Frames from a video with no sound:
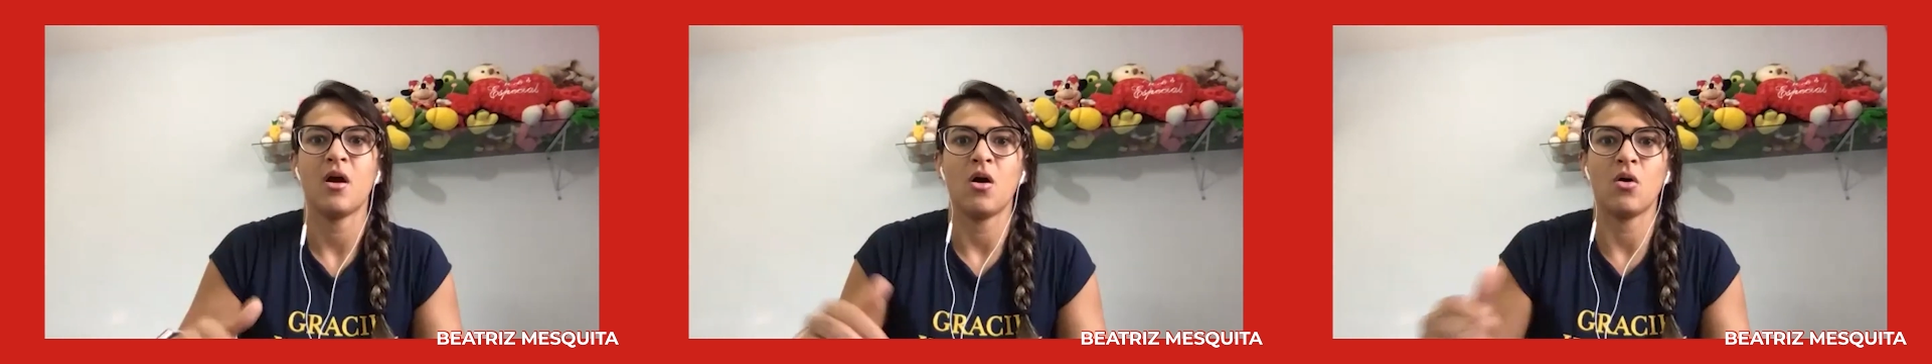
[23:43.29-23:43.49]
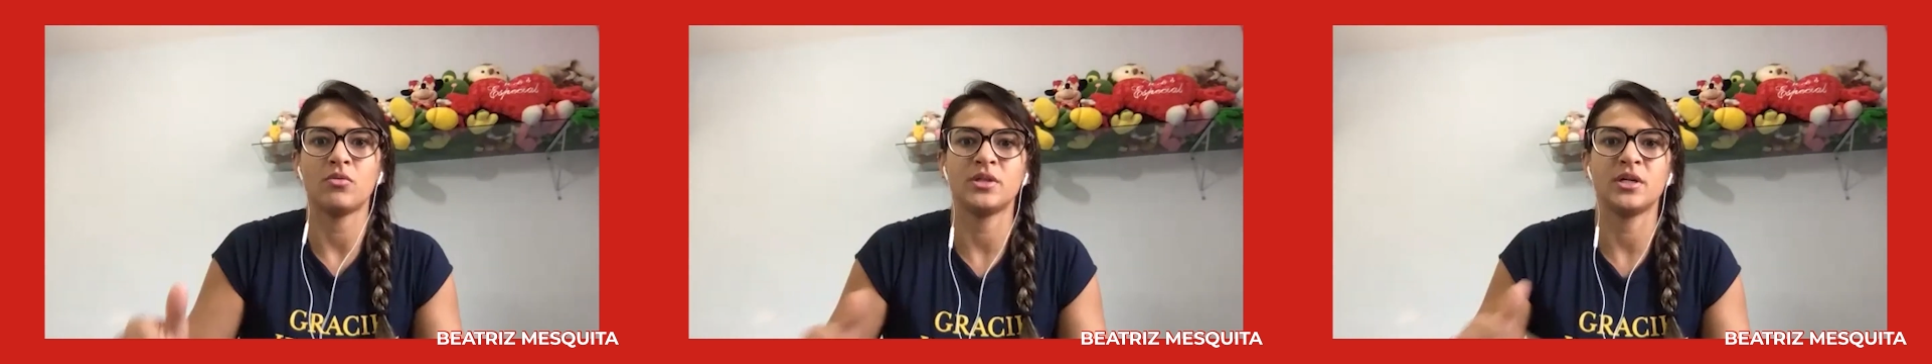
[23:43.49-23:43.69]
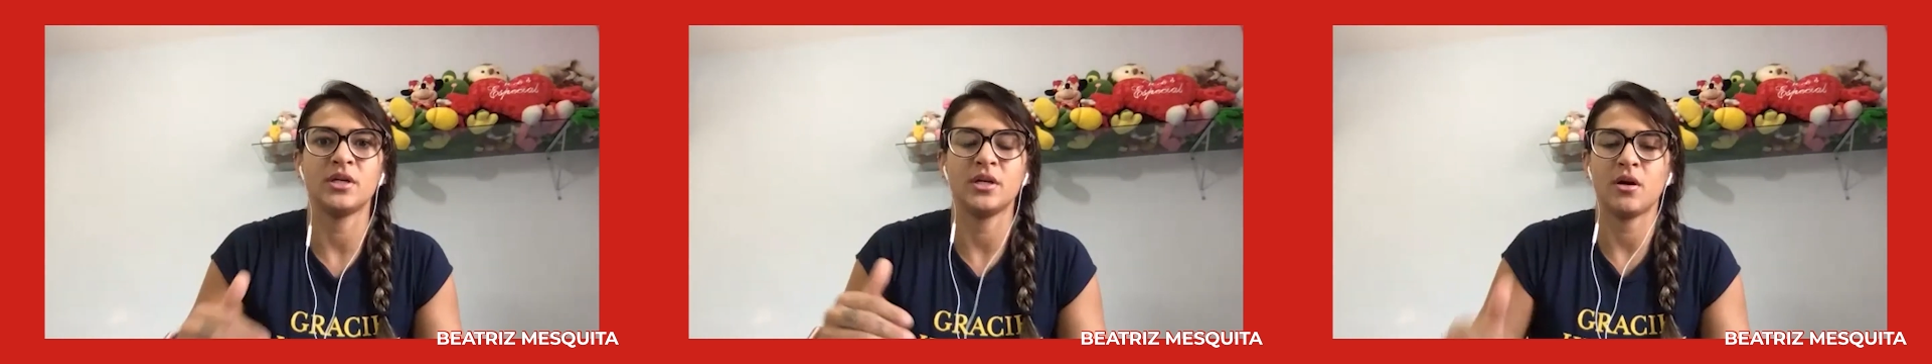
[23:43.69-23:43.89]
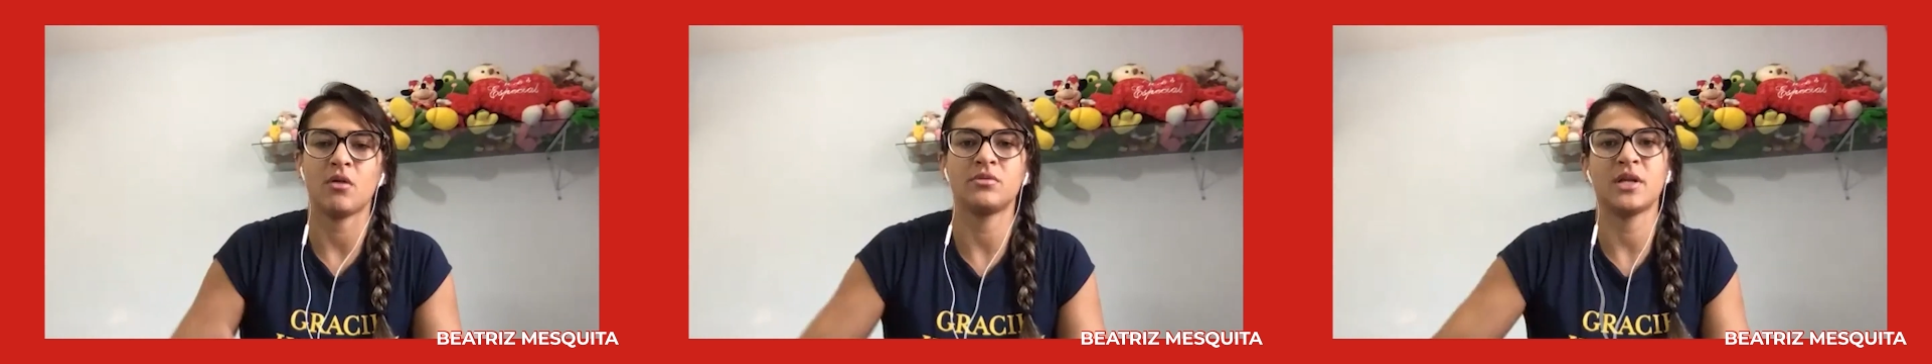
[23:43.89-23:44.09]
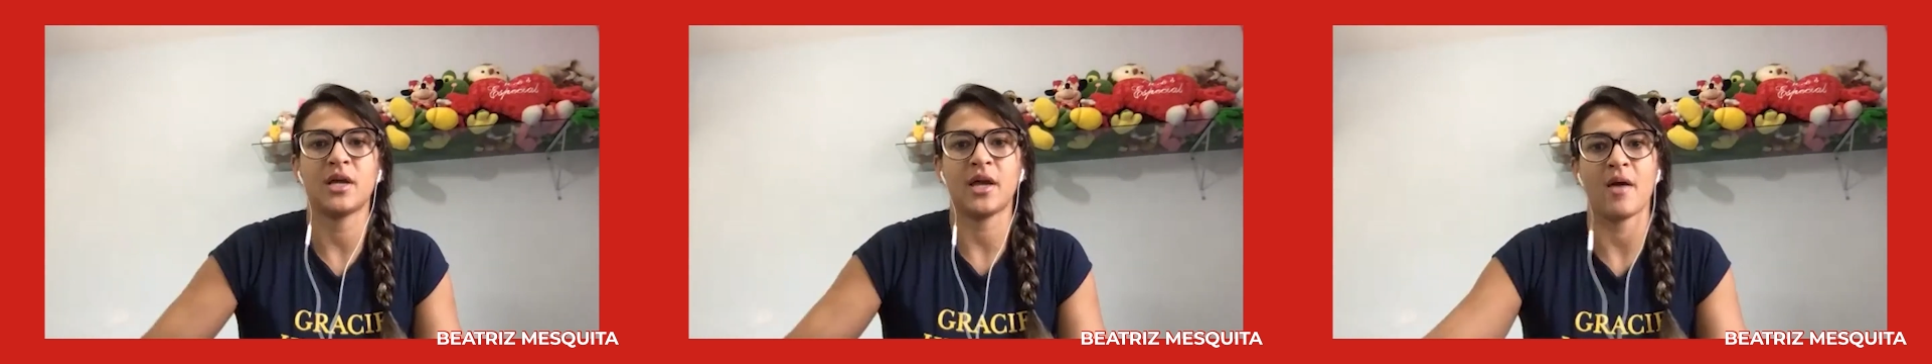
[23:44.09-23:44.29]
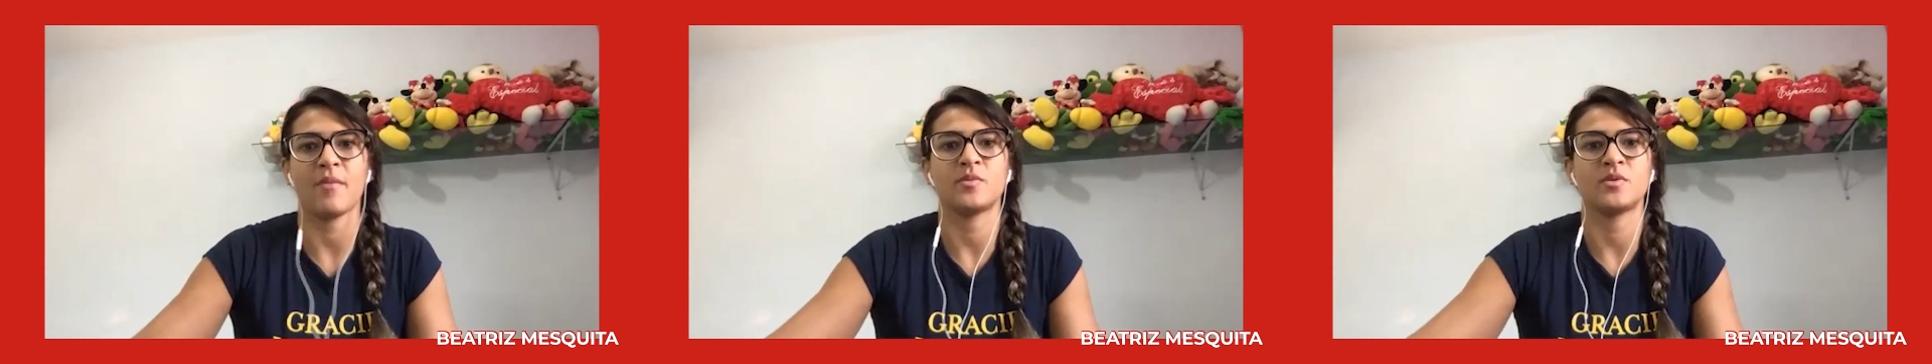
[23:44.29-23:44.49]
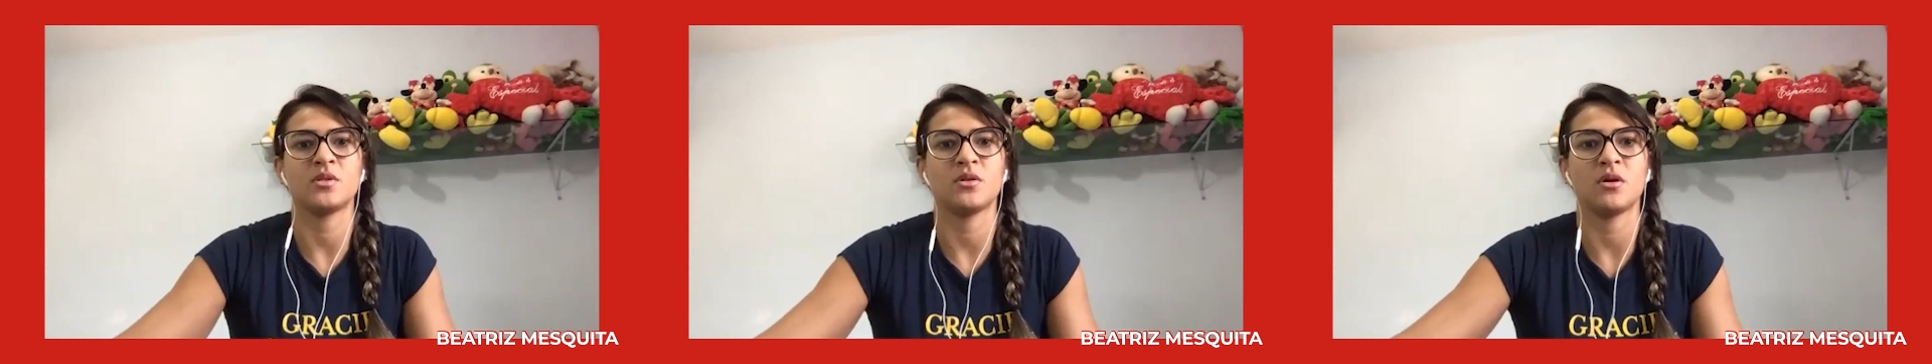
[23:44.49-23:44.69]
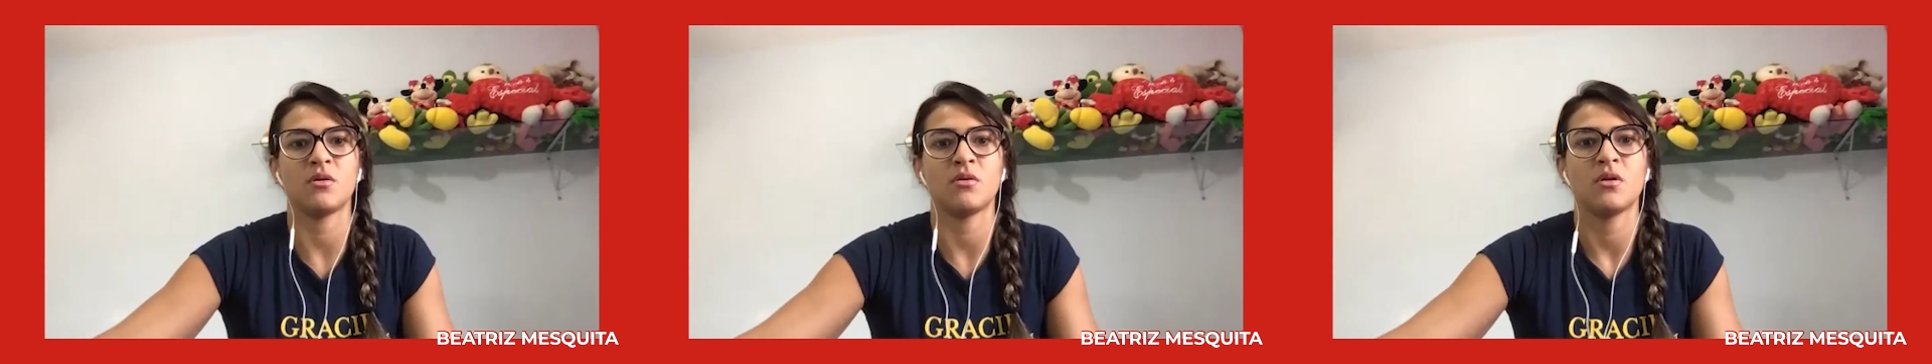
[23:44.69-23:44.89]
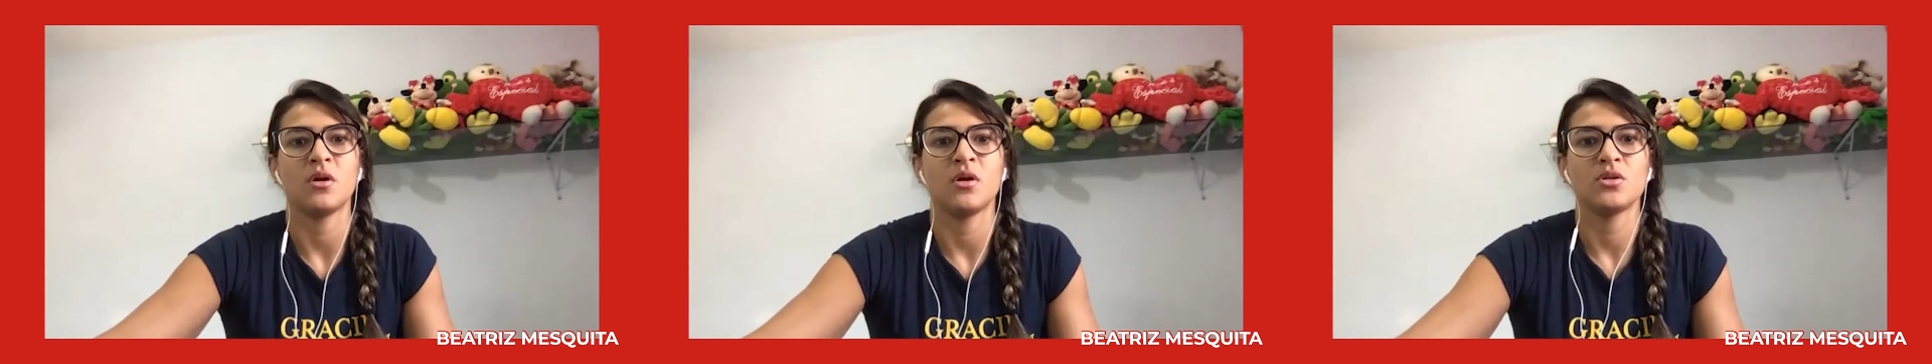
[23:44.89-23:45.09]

on the camps, you know.